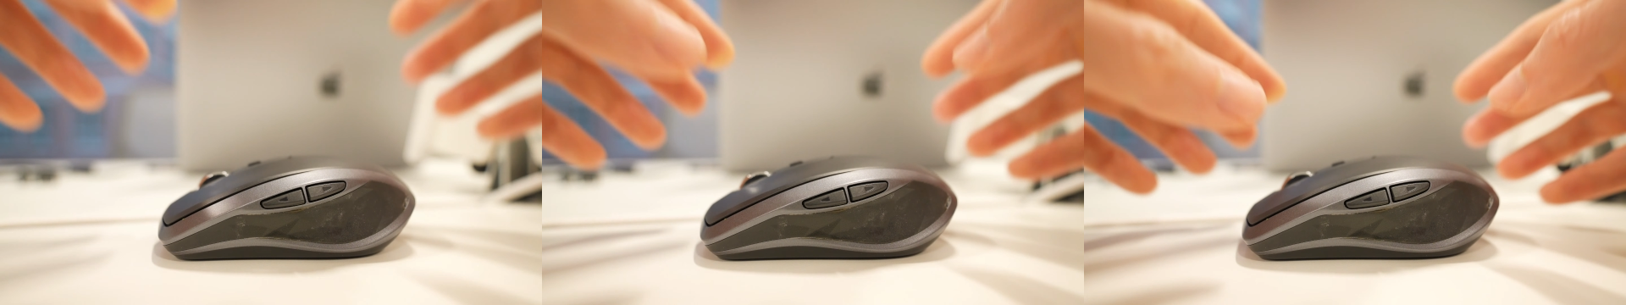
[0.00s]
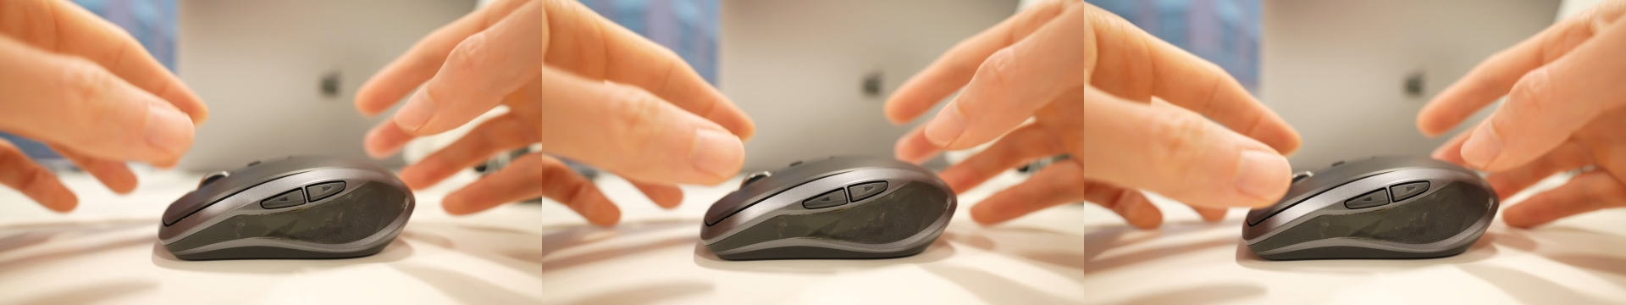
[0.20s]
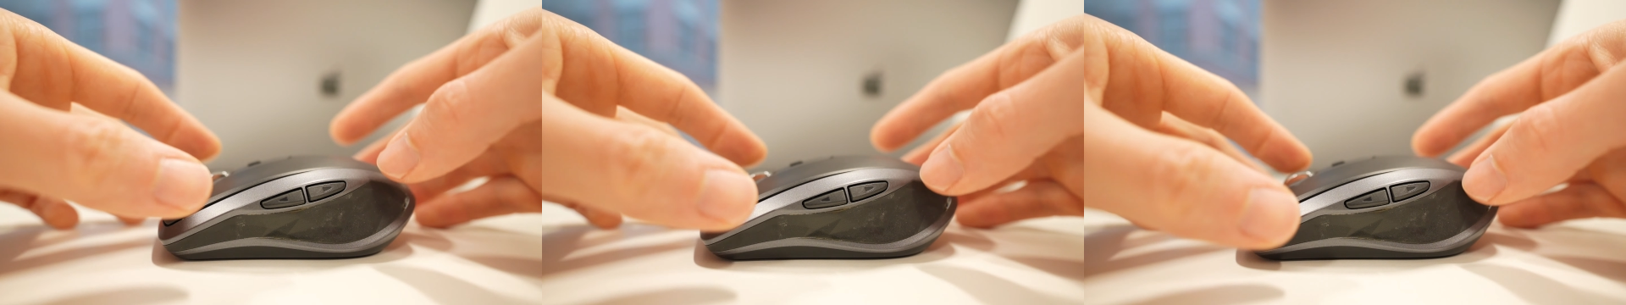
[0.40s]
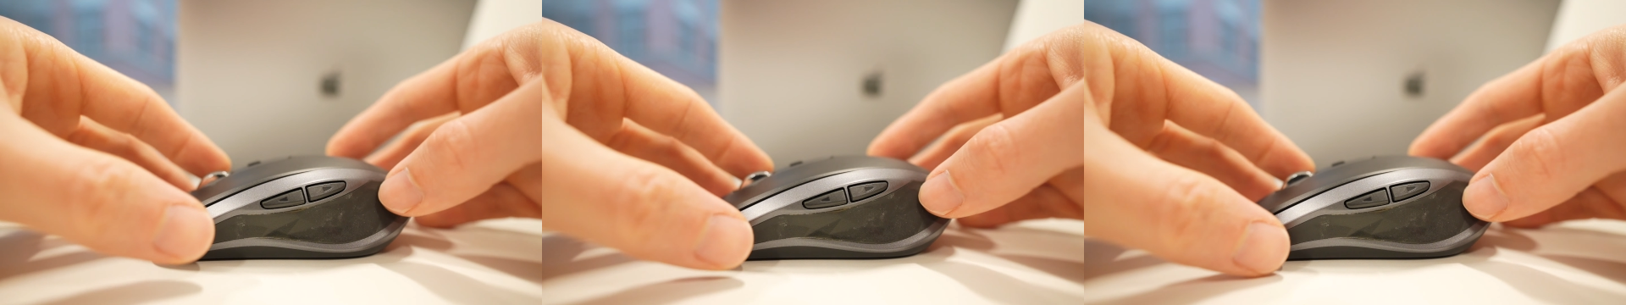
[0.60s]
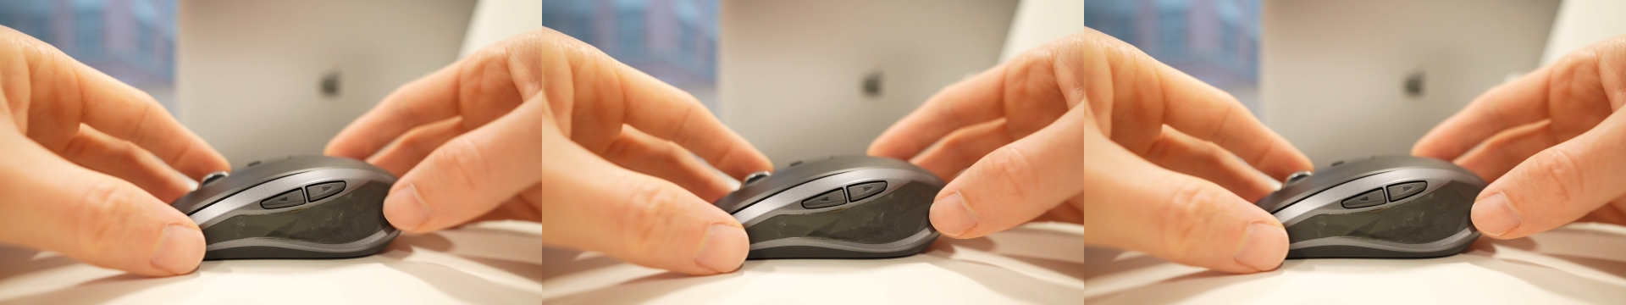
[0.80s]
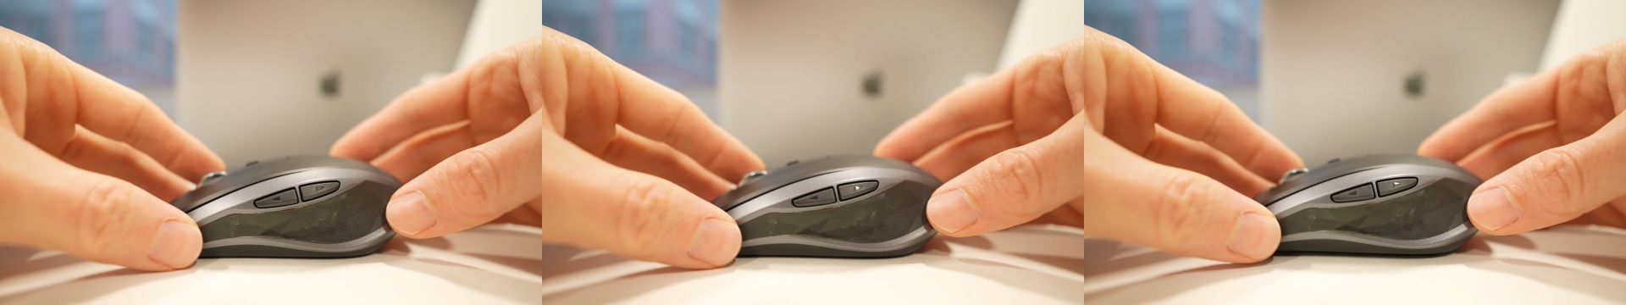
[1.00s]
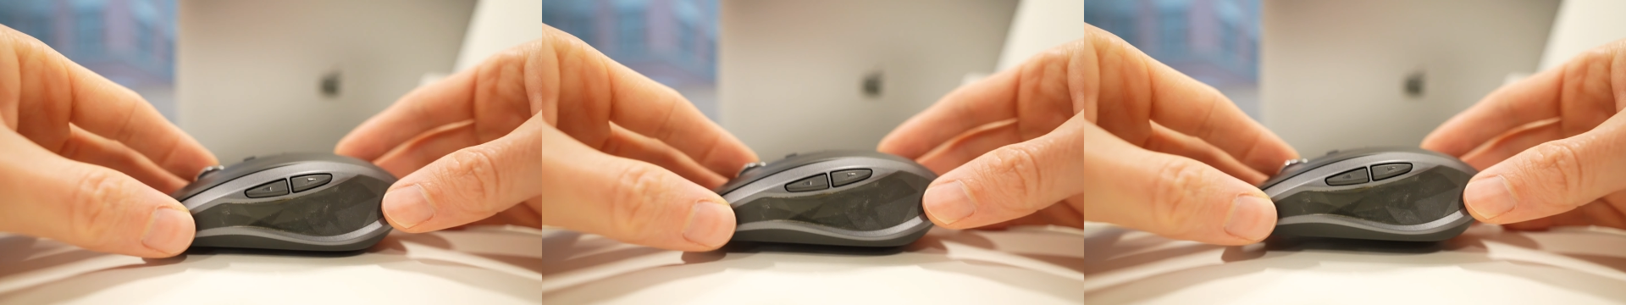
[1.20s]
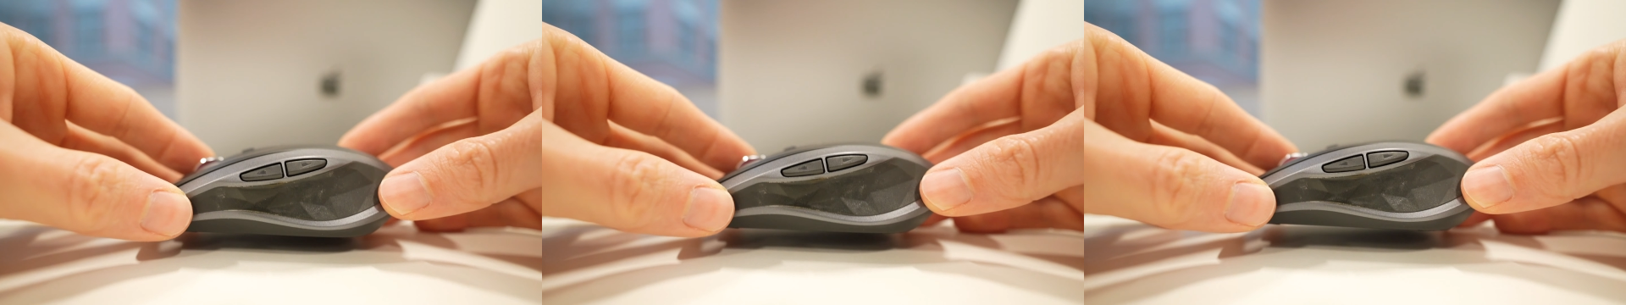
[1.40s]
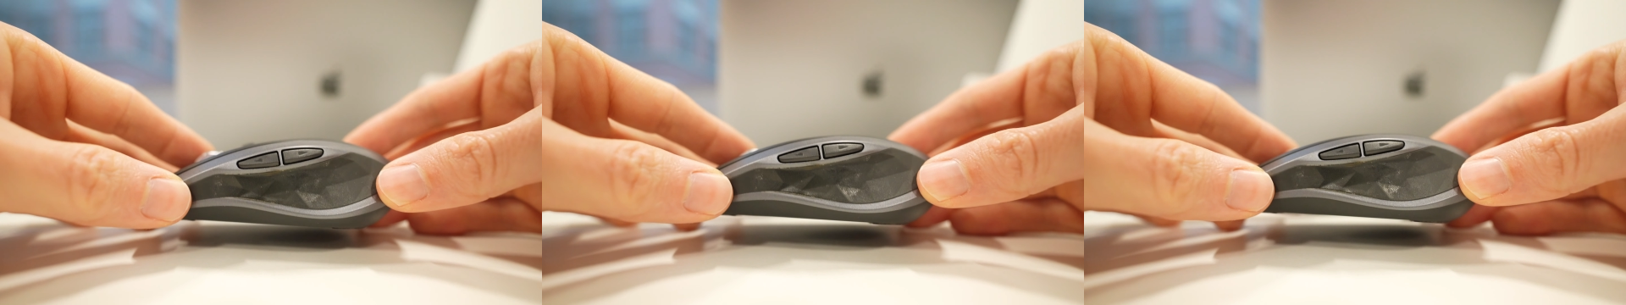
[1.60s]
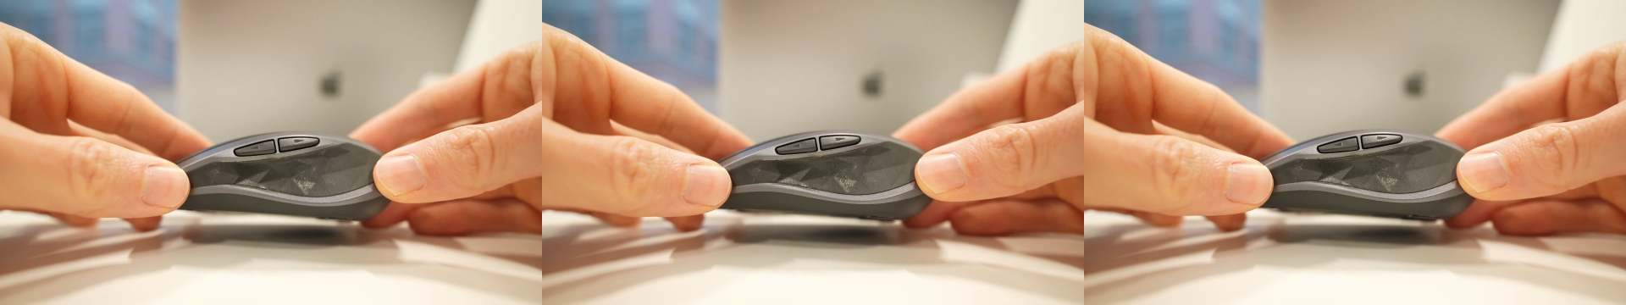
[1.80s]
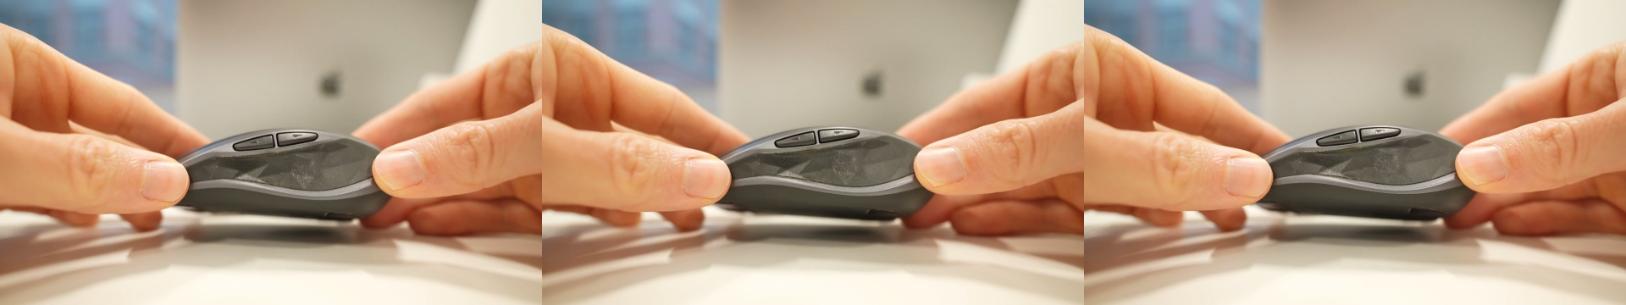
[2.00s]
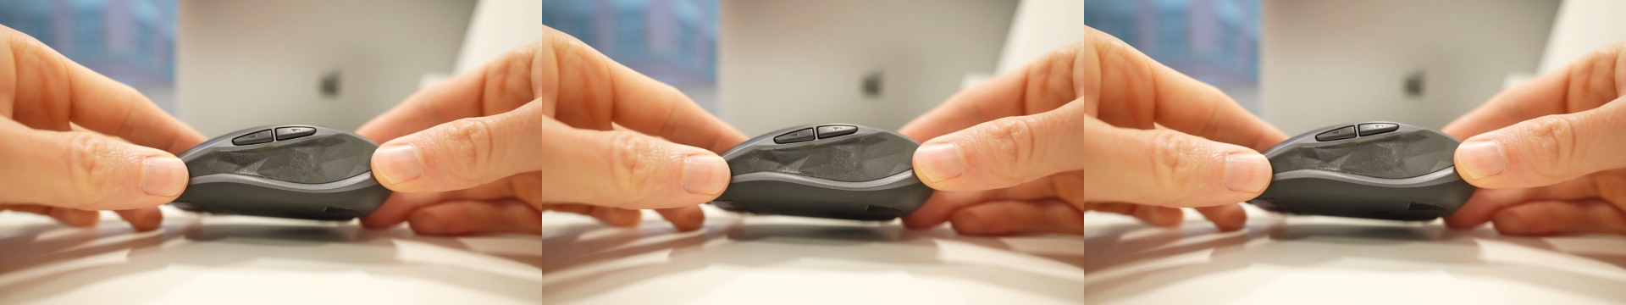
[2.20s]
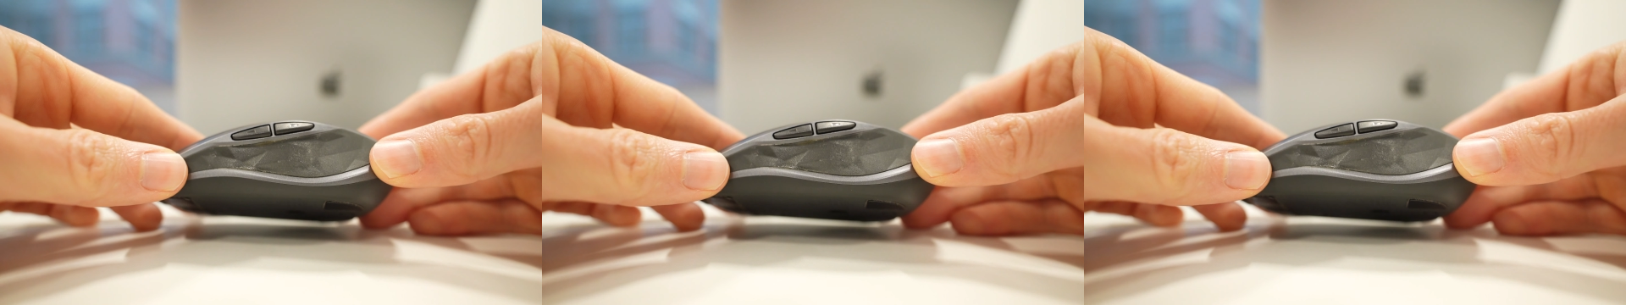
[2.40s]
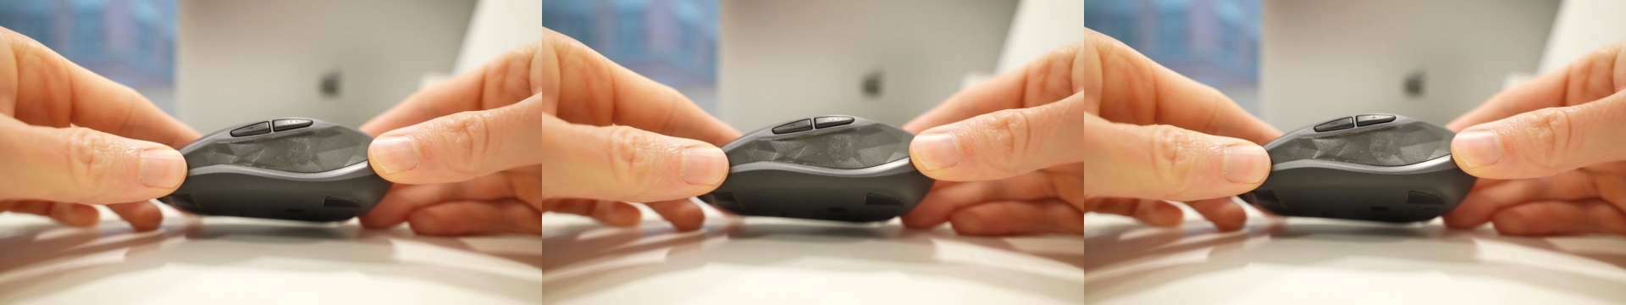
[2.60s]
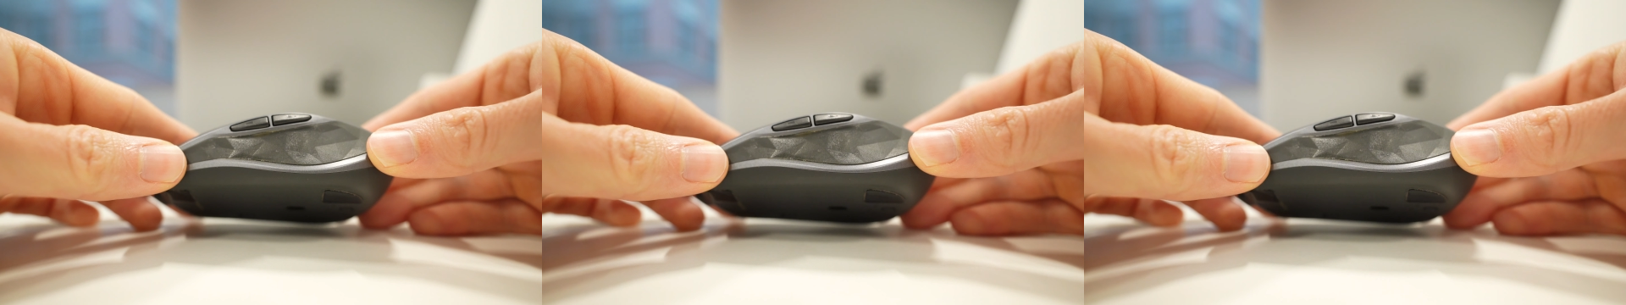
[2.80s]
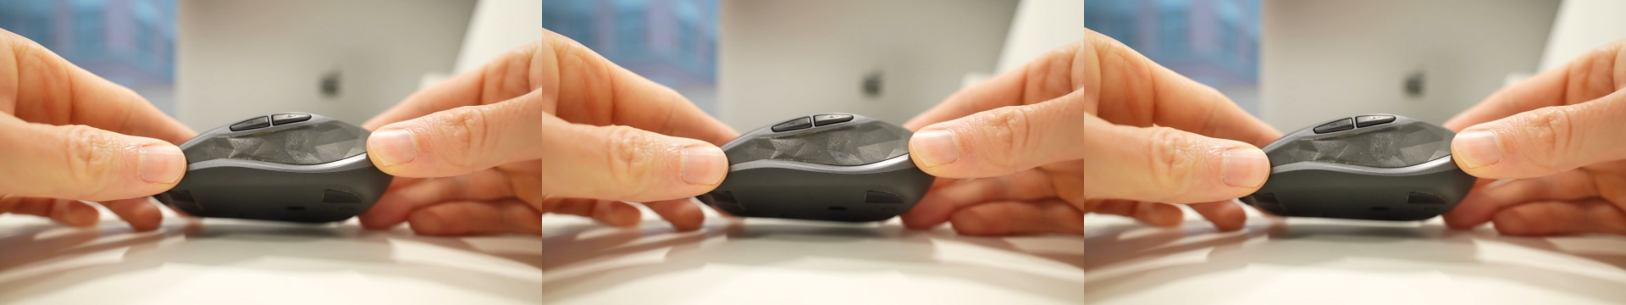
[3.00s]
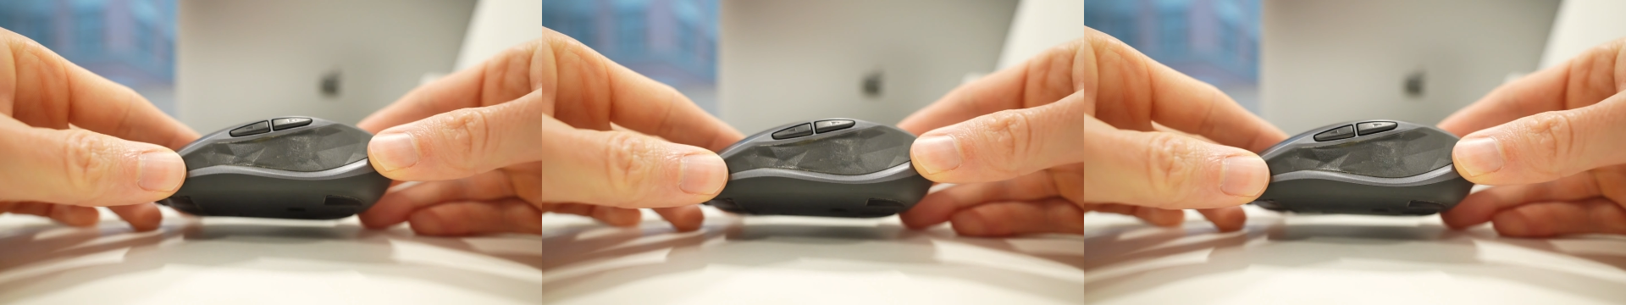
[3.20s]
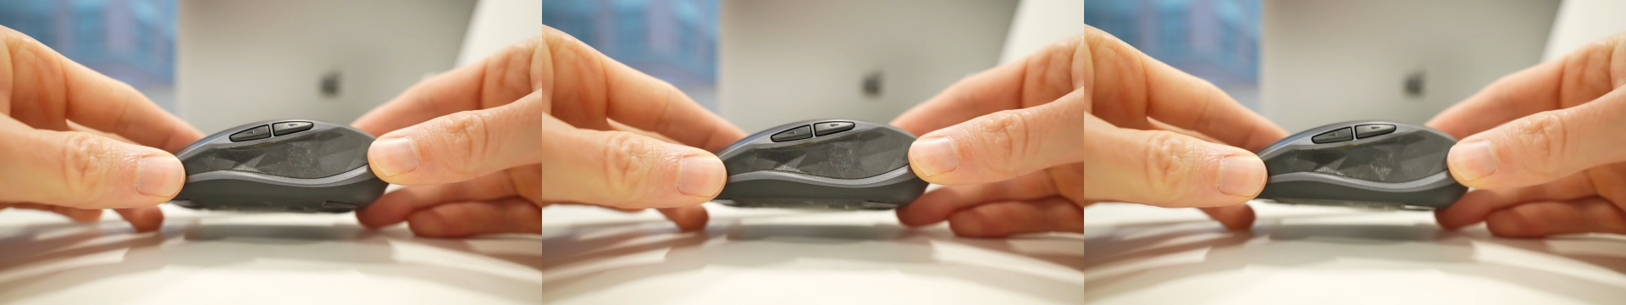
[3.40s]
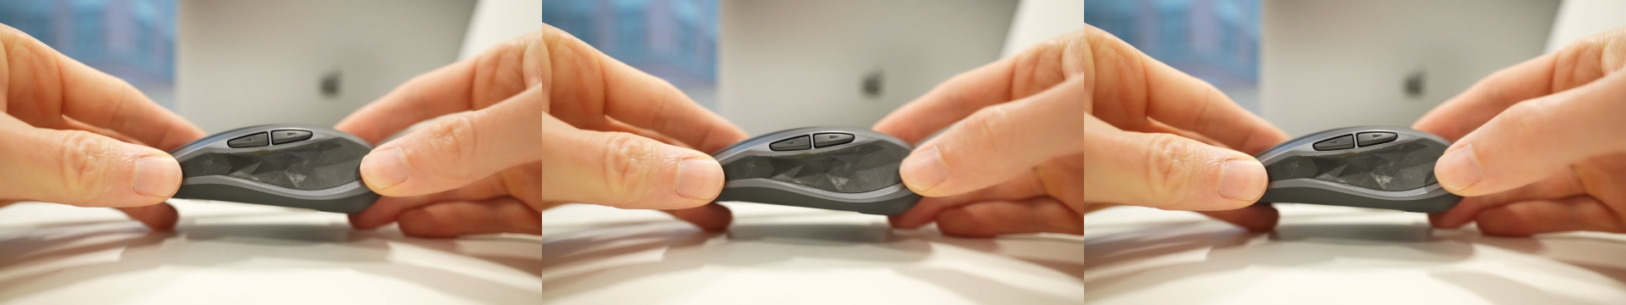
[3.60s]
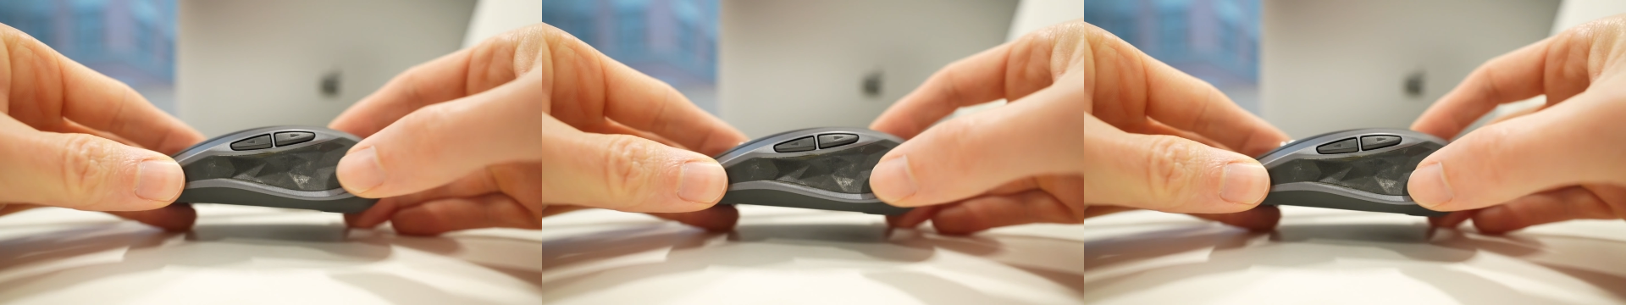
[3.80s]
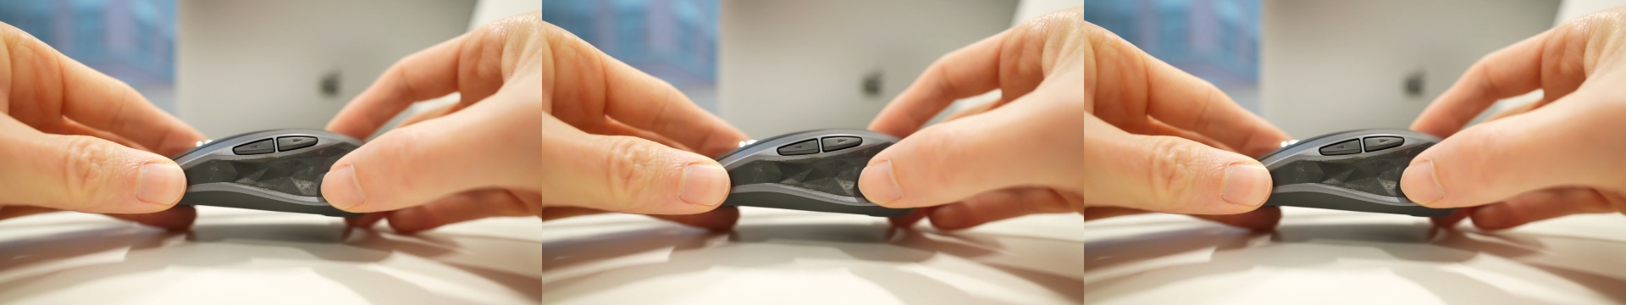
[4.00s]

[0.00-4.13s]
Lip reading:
[unreadable: no face in view]